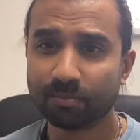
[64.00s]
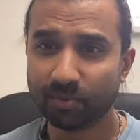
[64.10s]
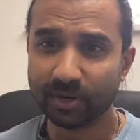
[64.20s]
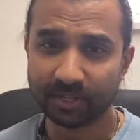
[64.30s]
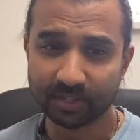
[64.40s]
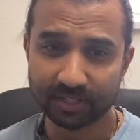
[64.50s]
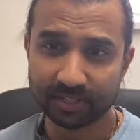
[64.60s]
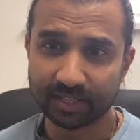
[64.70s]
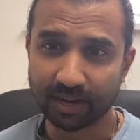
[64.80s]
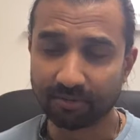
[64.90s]
pretty good
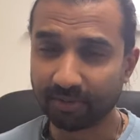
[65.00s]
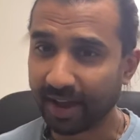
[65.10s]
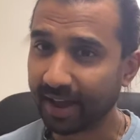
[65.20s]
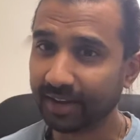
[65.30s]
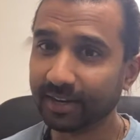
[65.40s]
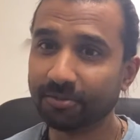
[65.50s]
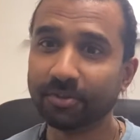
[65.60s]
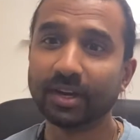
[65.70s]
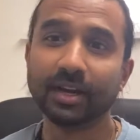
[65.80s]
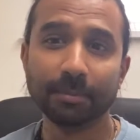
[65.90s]
stuff, and if you
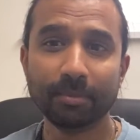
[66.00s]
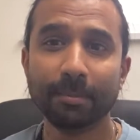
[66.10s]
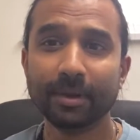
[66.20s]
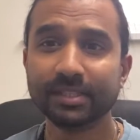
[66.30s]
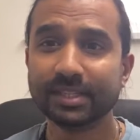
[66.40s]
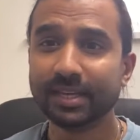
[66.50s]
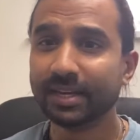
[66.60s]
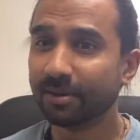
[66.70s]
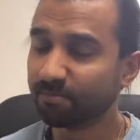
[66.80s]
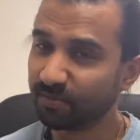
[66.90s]
can implement it
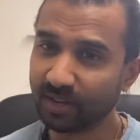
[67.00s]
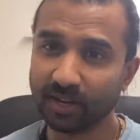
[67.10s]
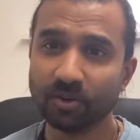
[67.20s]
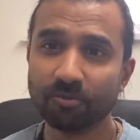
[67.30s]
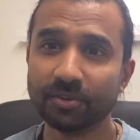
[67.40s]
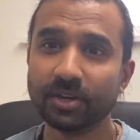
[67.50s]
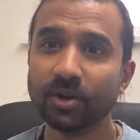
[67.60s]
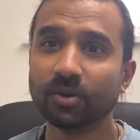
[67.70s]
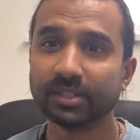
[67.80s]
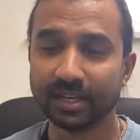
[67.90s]
in your
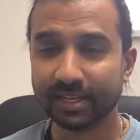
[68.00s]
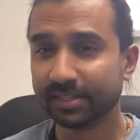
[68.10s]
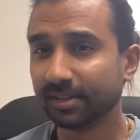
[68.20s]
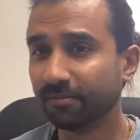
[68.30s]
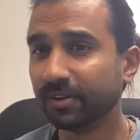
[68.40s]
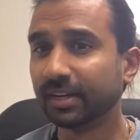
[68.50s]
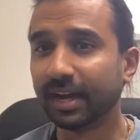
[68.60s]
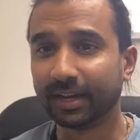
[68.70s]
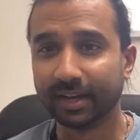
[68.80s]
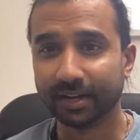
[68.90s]
videos, it is something that
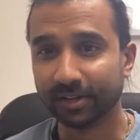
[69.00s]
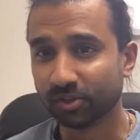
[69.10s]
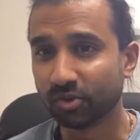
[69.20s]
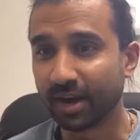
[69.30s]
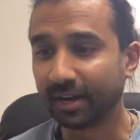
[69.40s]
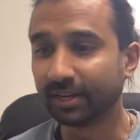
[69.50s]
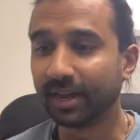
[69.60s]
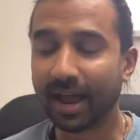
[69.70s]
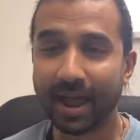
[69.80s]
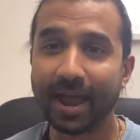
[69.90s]
can attract
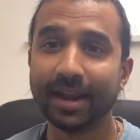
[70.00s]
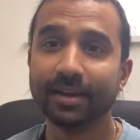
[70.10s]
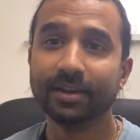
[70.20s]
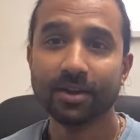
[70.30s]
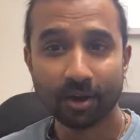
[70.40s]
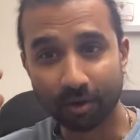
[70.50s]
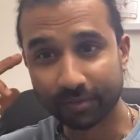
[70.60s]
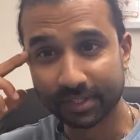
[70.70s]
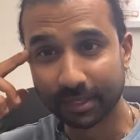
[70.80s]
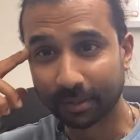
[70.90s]
and
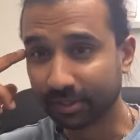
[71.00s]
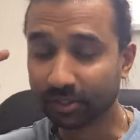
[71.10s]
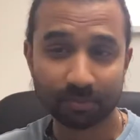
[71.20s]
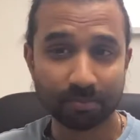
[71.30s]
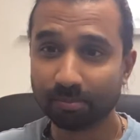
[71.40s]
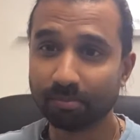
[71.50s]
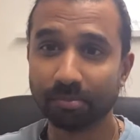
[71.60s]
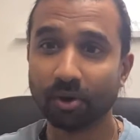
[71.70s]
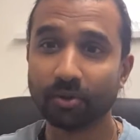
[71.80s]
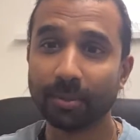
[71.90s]
obviously just
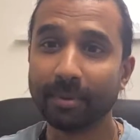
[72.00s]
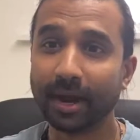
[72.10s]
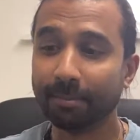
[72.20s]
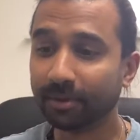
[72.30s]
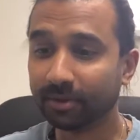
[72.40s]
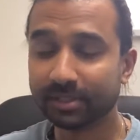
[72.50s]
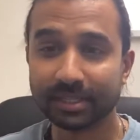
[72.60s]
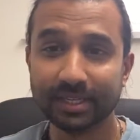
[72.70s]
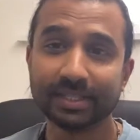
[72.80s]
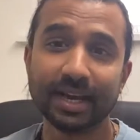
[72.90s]
blow your mind, because
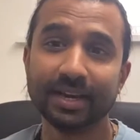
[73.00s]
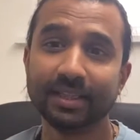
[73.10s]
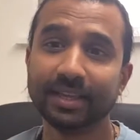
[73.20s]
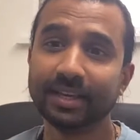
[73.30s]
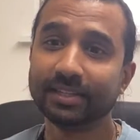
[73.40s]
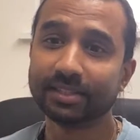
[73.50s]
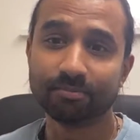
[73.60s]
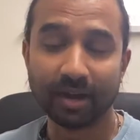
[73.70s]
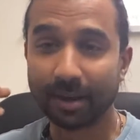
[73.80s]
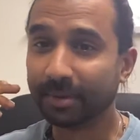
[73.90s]
these kind of things,
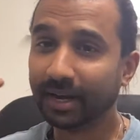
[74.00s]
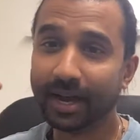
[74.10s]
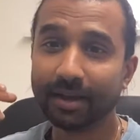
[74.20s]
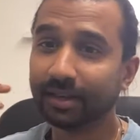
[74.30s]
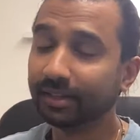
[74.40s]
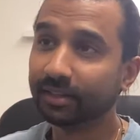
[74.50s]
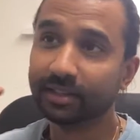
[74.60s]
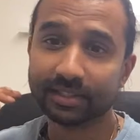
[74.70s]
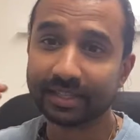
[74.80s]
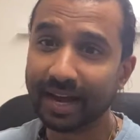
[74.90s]
I mean, the
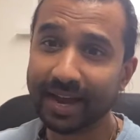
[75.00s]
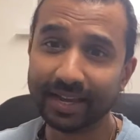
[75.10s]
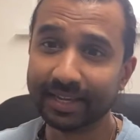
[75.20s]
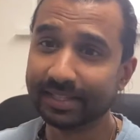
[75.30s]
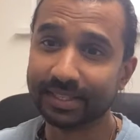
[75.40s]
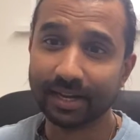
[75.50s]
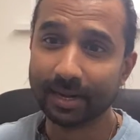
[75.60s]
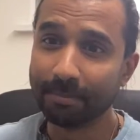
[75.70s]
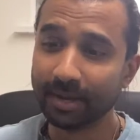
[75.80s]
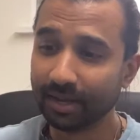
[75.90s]
sky is the
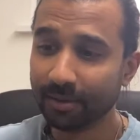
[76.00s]
limit.